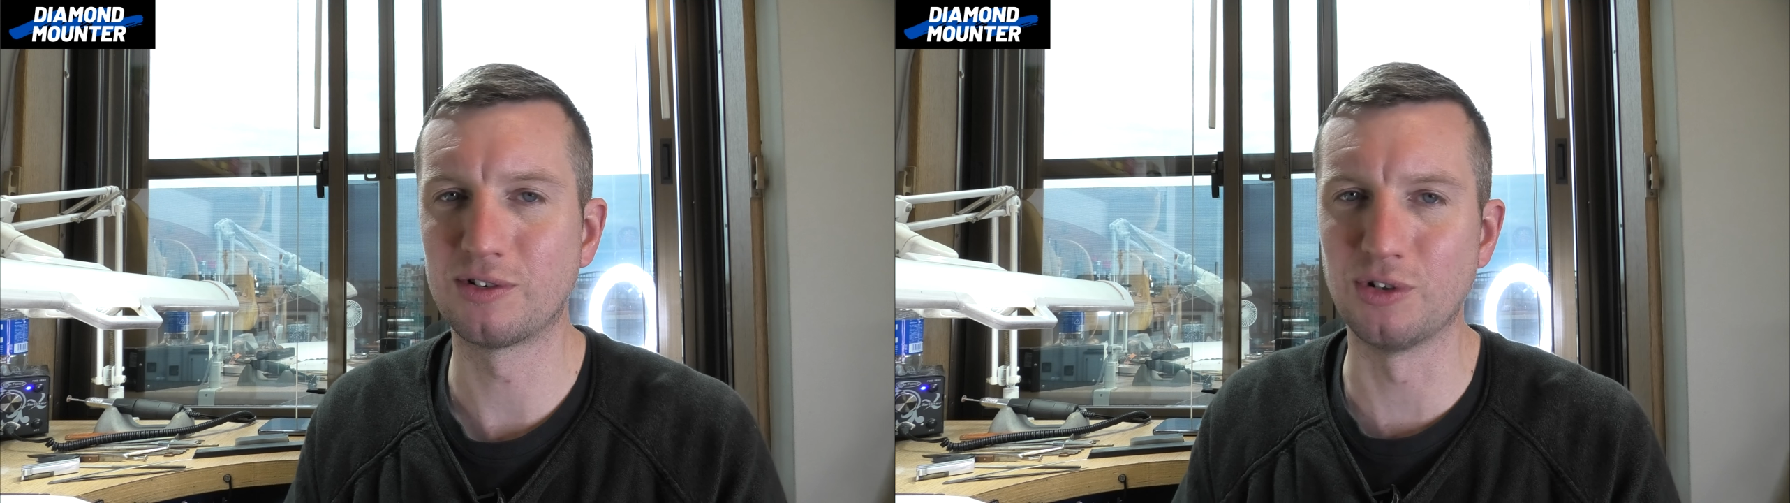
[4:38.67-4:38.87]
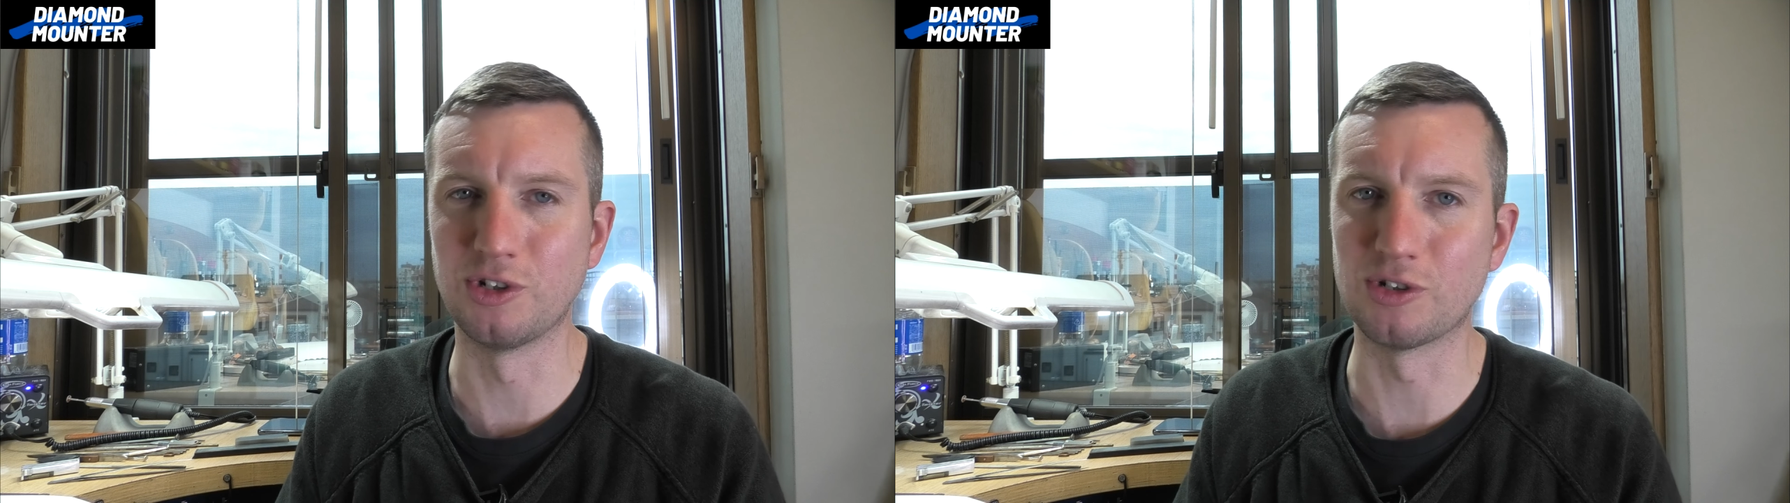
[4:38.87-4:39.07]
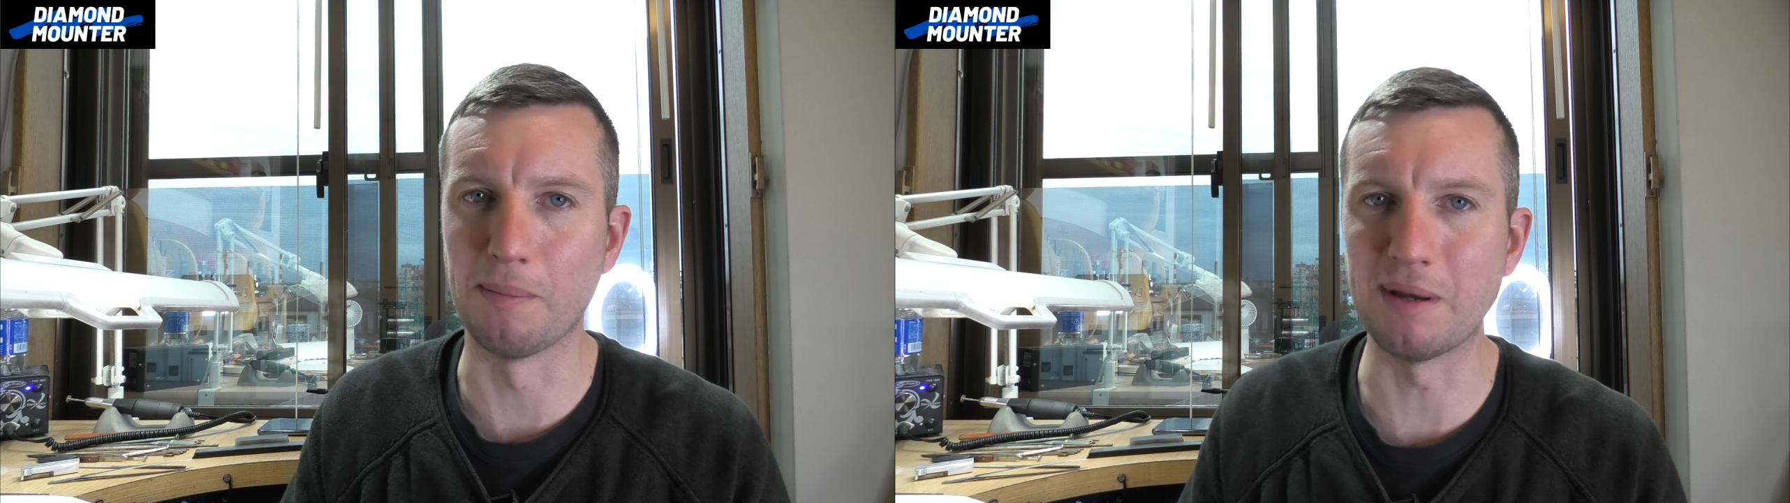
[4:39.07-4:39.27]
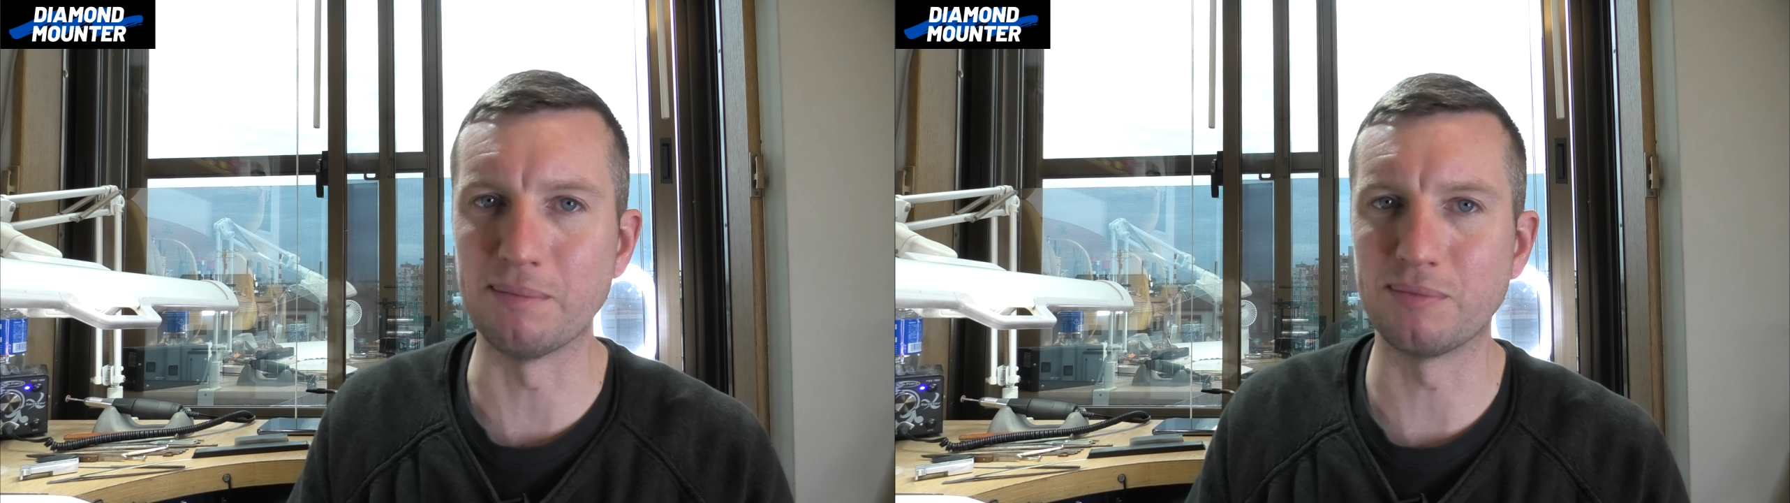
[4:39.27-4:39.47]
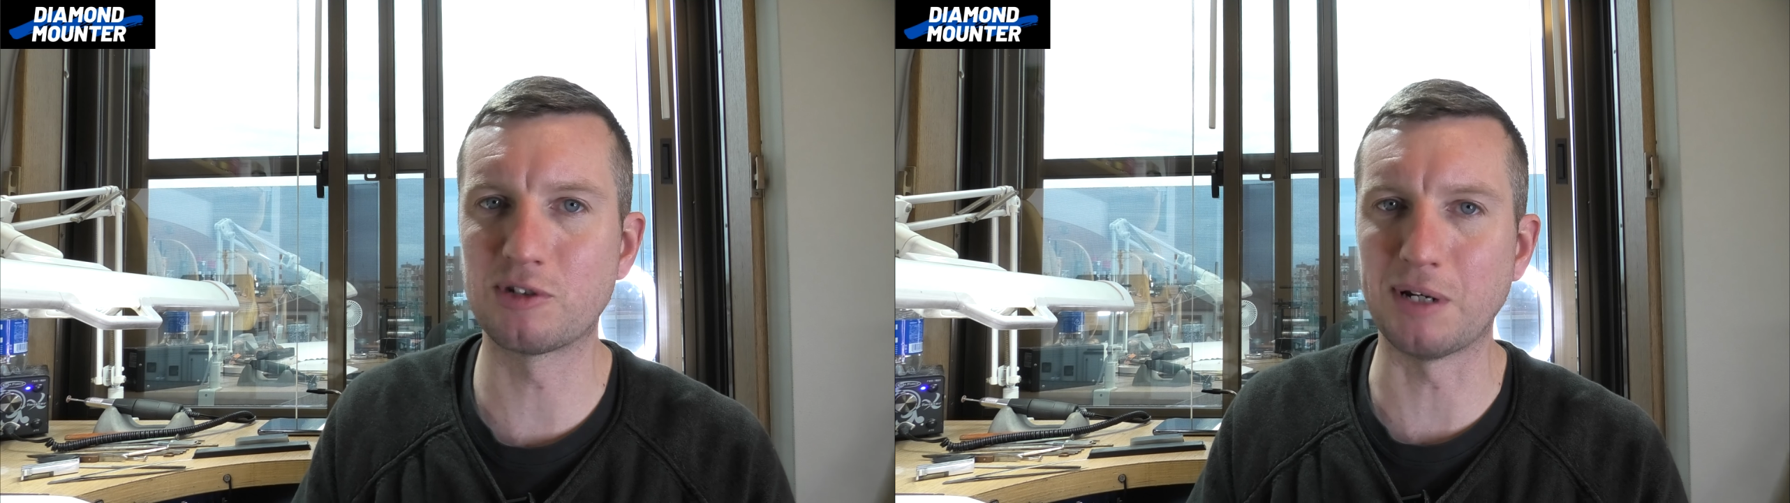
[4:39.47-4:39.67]
going to do something
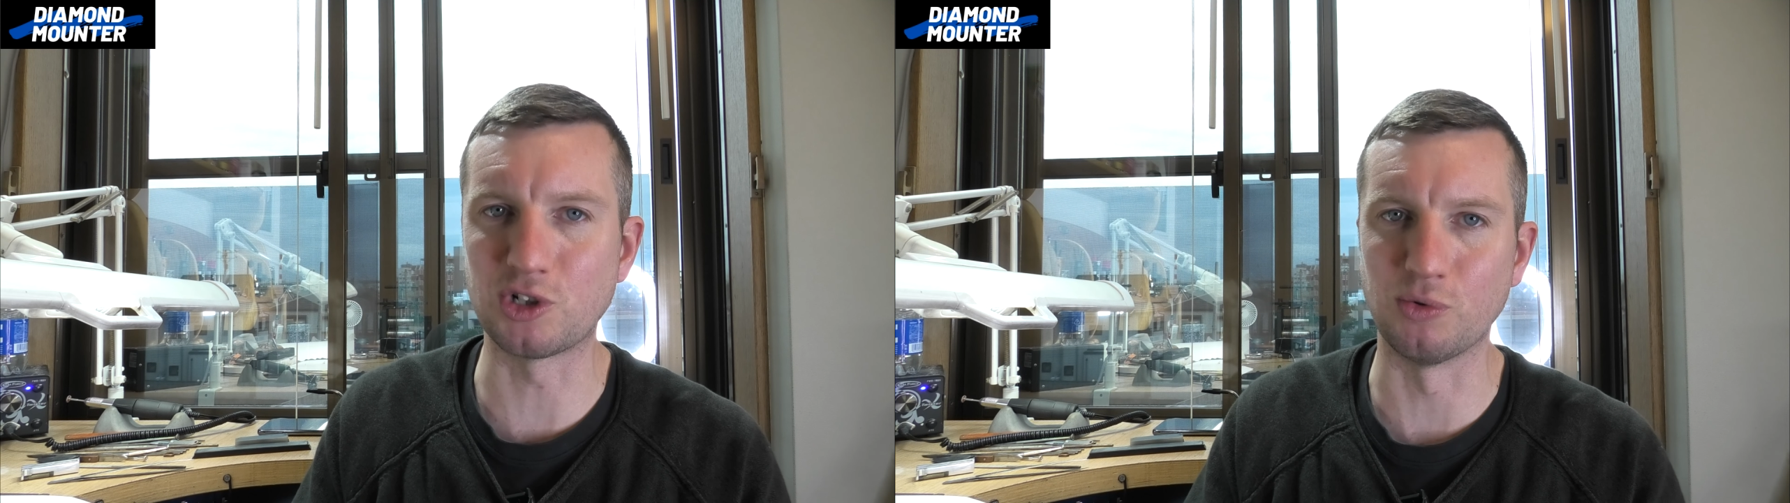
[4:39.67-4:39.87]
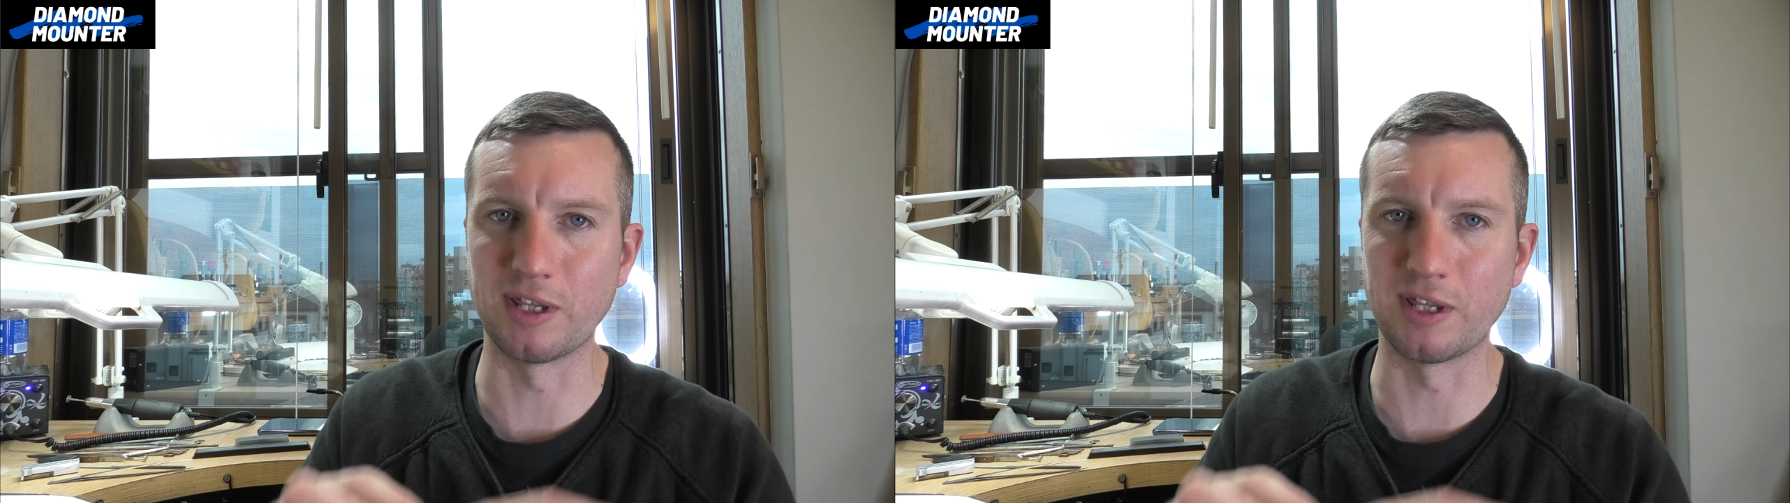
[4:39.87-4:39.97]
bit special